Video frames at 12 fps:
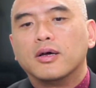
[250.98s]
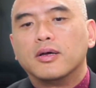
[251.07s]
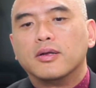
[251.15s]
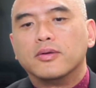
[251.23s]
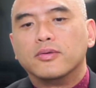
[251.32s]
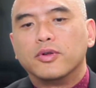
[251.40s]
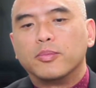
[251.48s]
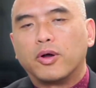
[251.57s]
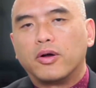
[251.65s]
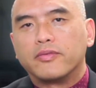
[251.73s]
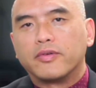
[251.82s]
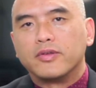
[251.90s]

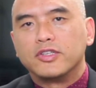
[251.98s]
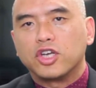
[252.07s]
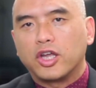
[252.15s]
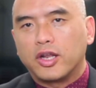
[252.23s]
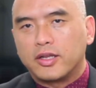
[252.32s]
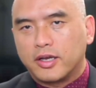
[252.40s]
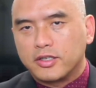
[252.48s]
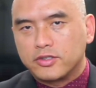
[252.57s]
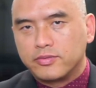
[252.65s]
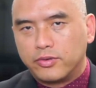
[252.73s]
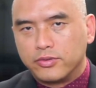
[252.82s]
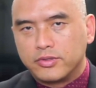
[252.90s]
report from the China Task
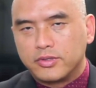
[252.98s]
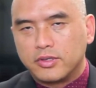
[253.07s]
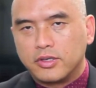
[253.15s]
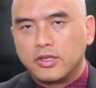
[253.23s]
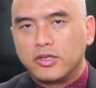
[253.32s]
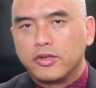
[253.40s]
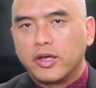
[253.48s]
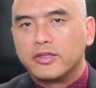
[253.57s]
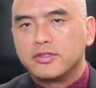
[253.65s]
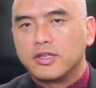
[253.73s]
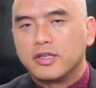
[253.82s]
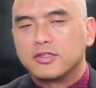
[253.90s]
Force in the United
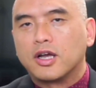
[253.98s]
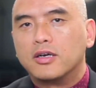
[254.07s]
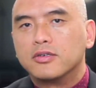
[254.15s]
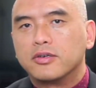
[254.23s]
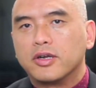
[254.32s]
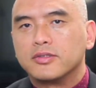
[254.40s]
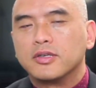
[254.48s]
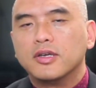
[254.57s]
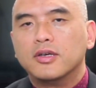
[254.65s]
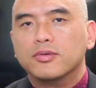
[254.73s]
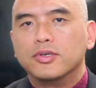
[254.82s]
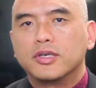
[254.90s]
States Congress,
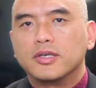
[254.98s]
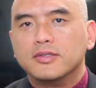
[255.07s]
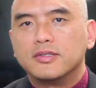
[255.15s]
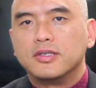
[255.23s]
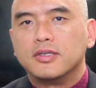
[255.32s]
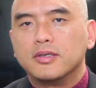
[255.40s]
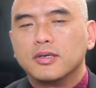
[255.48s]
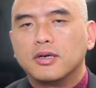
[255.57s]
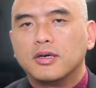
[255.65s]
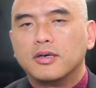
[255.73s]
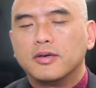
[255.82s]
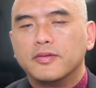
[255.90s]
we can see
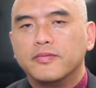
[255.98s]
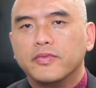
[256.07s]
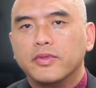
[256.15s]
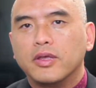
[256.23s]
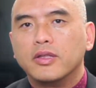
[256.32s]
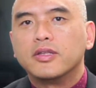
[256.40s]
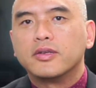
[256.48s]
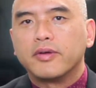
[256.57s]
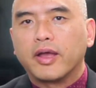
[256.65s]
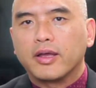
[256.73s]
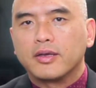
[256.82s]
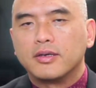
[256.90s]

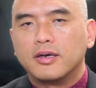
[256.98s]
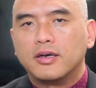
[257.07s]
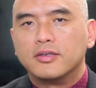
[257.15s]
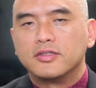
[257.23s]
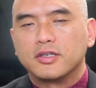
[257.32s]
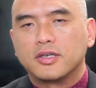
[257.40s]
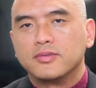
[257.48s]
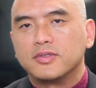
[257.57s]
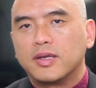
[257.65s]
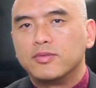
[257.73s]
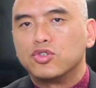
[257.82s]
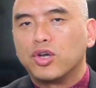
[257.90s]
indirect
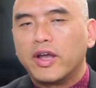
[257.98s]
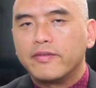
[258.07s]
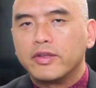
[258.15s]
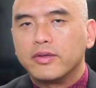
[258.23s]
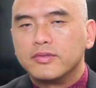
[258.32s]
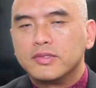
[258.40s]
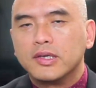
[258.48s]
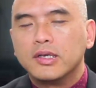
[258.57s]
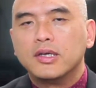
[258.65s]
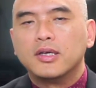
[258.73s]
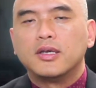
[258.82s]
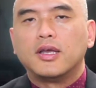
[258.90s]
circumstantial evidence
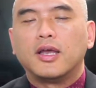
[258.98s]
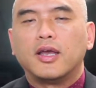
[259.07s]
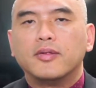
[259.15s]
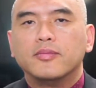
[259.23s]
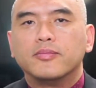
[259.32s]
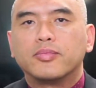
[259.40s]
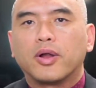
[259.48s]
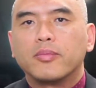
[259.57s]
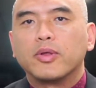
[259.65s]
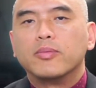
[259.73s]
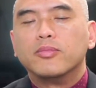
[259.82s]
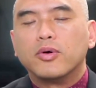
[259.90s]
and
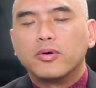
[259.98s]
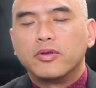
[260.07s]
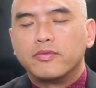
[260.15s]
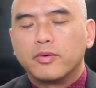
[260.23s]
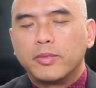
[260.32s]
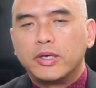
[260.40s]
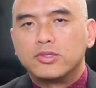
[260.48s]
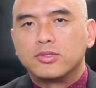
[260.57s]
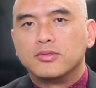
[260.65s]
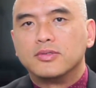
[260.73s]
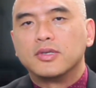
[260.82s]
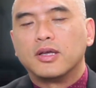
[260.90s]
probably more
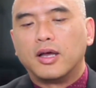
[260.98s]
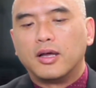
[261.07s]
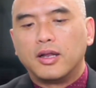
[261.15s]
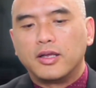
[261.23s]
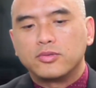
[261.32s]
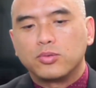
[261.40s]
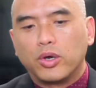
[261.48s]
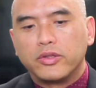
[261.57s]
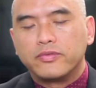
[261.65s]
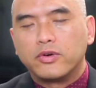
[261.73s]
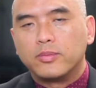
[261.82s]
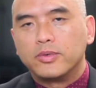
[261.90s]
information. That's why the
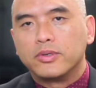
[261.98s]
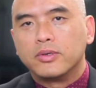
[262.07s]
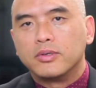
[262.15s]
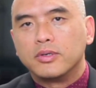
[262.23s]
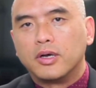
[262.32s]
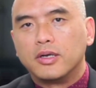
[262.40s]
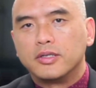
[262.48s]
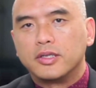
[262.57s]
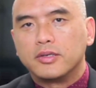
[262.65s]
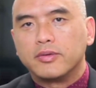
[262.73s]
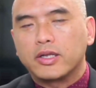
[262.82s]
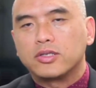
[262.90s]
former
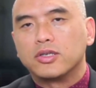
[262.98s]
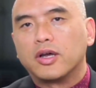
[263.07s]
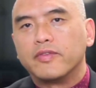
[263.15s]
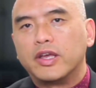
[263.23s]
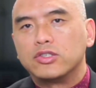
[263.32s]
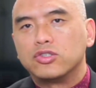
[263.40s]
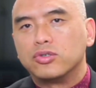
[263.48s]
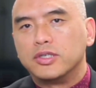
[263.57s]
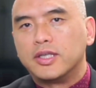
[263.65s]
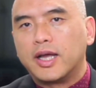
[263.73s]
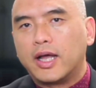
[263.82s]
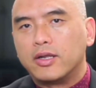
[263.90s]
director of national
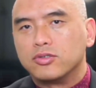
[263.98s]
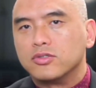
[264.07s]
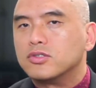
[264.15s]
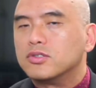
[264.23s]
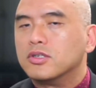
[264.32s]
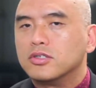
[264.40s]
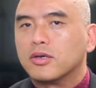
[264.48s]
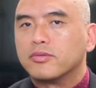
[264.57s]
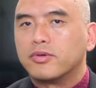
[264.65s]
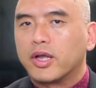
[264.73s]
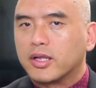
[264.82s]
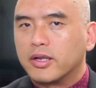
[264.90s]
intelligence, John
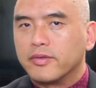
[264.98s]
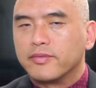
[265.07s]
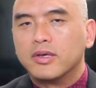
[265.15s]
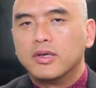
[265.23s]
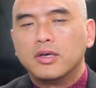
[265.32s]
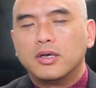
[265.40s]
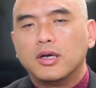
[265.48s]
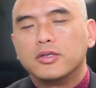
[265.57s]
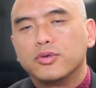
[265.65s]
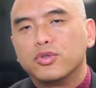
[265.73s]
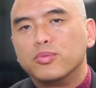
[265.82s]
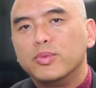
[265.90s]
Ratcliffe,
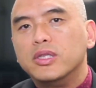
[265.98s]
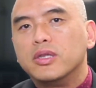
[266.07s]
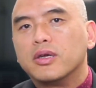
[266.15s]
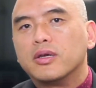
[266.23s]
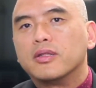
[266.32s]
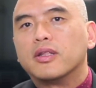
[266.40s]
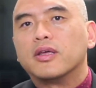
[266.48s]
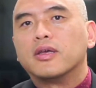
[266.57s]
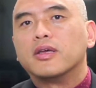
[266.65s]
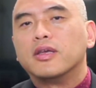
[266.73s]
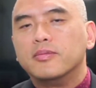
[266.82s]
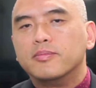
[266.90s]
told the media that
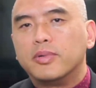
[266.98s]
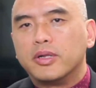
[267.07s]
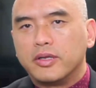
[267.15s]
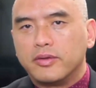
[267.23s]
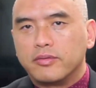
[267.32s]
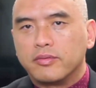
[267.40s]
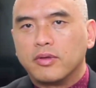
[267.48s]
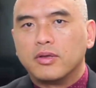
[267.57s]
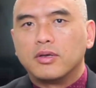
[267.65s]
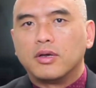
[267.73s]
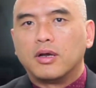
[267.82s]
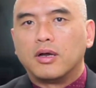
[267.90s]
he believed
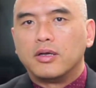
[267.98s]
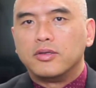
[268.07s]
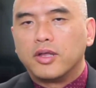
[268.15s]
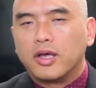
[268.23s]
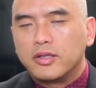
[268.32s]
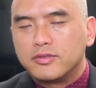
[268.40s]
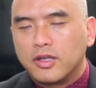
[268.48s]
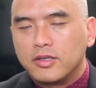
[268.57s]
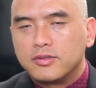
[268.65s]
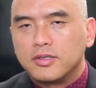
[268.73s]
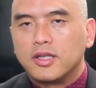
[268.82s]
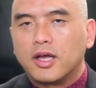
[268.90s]
United
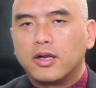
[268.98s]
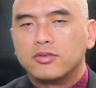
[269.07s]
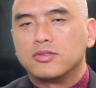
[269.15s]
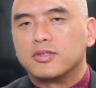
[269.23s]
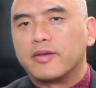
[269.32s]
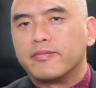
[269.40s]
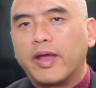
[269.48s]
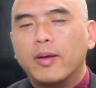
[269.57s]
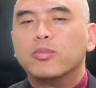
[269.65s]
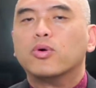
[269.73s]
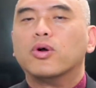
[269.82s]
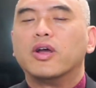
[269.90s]
States intelligence have
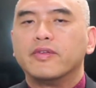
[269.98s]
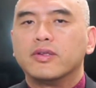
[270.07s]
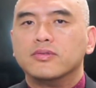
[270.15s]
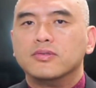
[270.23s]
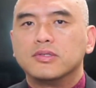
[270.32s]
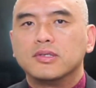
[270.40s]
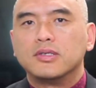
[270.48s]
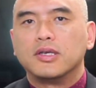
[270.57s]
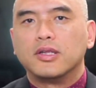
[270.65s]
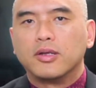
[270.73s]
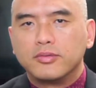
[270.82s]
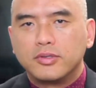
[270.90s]
ample evidence,
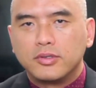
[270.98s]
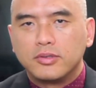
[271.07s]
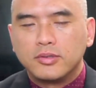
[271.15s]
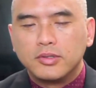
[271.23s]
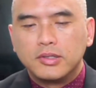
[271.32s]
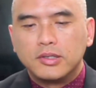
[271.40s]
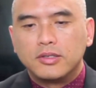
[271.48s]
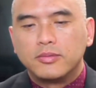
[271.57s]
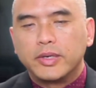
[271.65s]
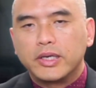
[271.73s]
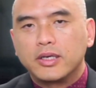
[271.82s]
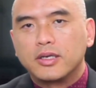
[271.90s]
to
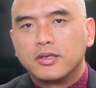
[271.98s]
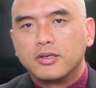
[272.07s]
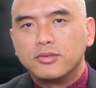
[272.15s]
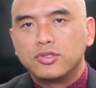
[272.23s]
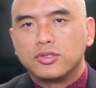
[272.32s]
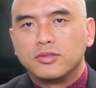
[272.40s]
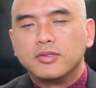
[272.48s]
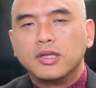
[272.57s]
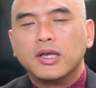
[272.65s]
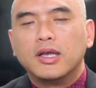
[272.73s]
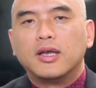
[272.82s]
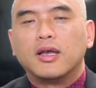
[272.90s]
make a conclusion.
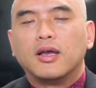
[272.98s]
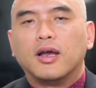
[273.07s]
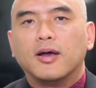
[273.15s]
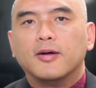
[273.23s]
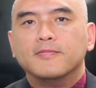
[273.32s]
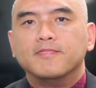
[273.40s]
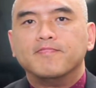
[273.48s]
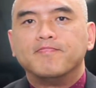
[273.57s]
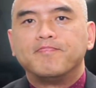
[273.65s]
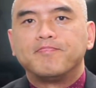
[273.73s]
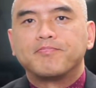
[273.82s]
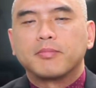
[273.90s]
But
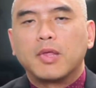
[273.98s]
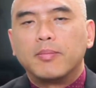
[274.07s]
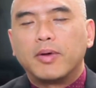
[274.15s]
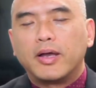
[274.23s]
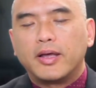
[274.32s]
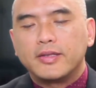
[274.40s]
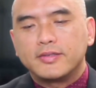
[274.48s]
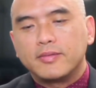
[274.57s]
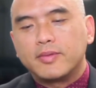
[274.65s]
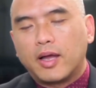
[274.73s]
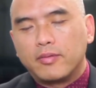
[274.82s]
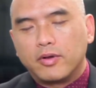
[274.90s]
at the same
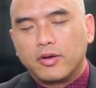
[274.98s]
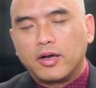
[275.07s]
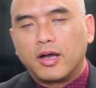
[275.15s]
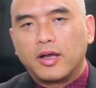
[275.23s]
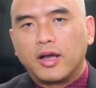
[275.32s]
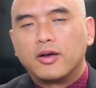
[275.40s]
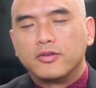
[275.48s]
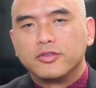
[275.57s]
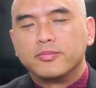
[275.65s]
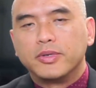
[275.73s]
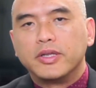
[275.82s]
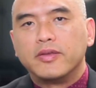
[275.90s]
time, I also
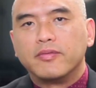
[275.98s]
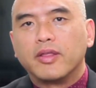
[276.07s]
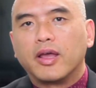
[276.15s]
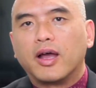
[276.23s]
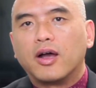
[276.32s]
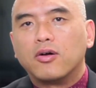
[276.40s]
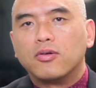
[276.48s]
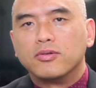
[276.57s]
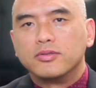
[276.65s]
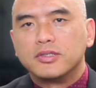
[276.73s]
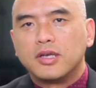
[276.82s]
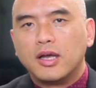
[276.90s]
believe they are
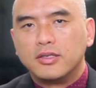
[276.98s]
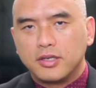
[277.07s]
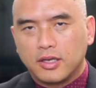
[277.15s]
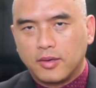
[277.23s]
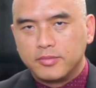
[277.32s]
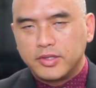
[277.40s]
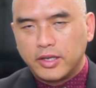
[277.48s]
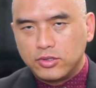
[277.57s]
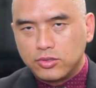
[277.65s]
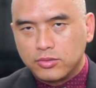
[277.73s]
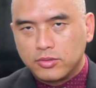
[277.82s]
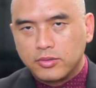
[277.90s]
all
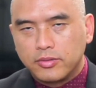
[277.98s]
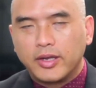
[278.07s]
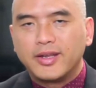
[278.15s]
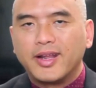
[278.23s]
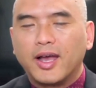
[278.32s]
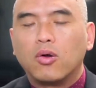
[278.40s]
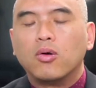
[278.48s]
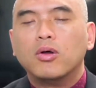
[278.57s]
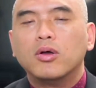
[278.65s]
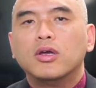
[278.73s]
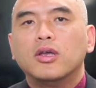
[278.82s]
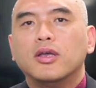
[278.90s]
circumstantial right now,
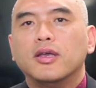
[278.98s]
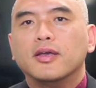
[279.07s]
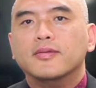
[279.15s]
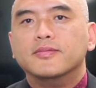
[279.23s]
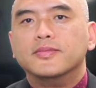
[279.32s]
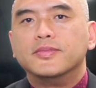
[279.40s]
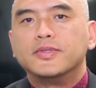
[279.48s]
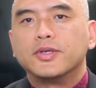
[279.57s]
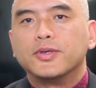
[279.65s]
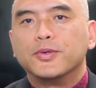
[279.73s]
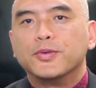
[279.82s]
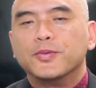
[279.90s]
and
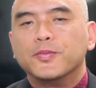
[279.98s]
so.